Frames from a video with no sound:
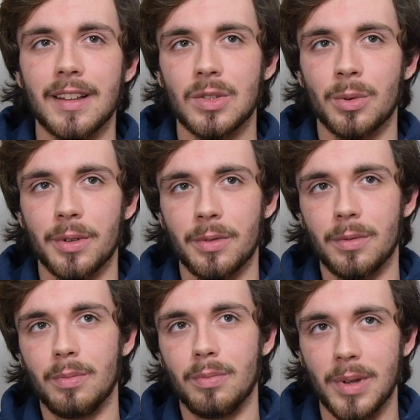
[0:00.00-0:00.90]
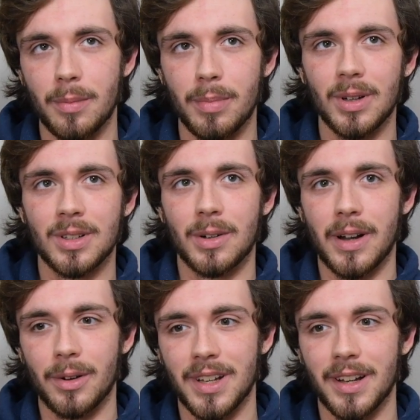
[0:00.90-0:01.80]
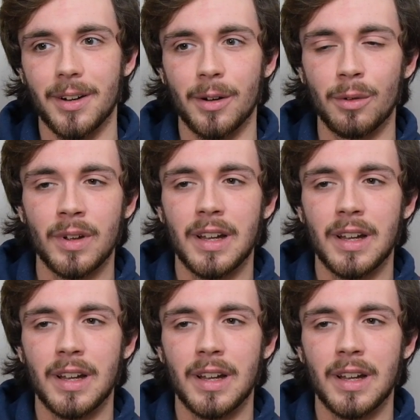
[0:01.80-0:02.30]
that's sort of been built around here of